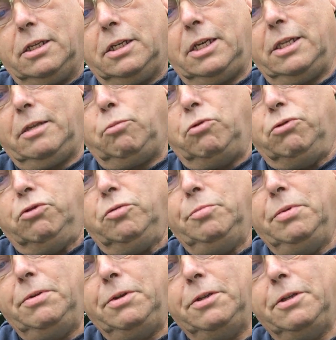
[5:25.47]
get the
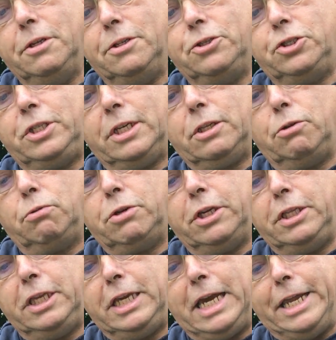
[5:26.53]
worm and stick the hook
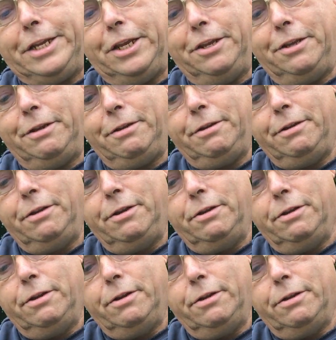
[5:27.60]
in the head
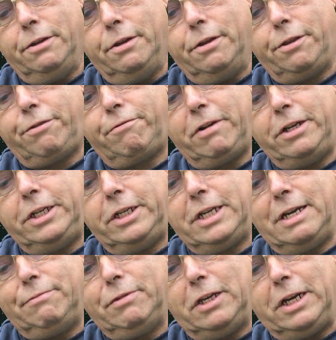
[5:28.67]
and thread it
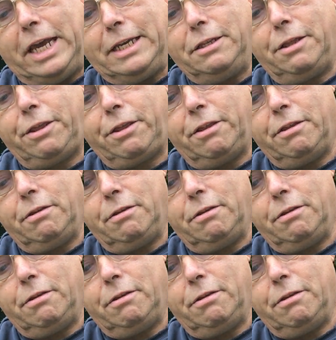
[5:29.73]
down the length